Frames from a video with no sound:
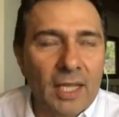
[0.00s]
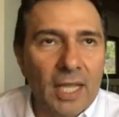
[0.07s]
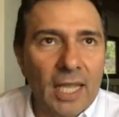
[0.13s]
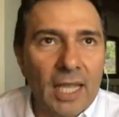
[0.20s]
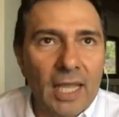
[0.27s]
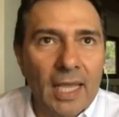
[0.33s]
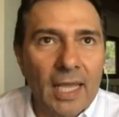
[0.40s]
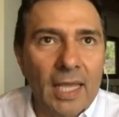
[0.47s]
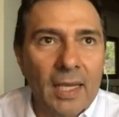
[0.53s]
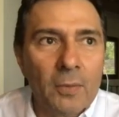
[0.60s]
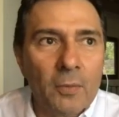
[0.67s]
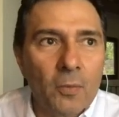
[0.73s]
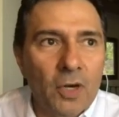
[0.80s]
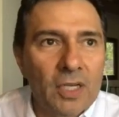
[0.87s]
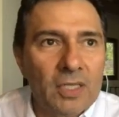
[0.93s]

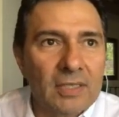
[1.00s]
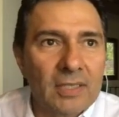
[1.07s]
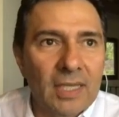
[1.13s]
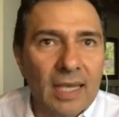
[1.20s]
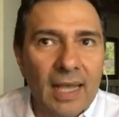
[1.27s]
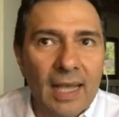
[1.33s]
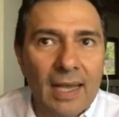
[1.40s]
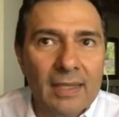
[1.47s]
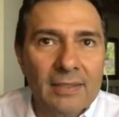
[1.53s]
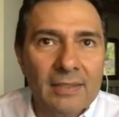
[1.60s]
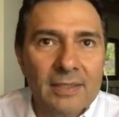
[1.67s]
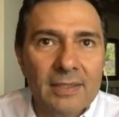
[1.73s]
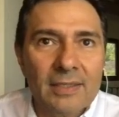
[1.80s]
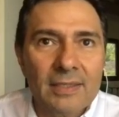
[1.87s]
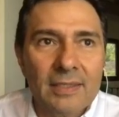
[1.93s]
It works
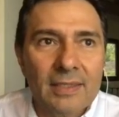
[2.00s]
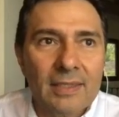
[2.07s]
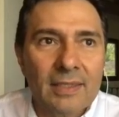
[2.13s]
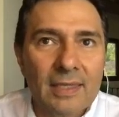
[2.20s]
as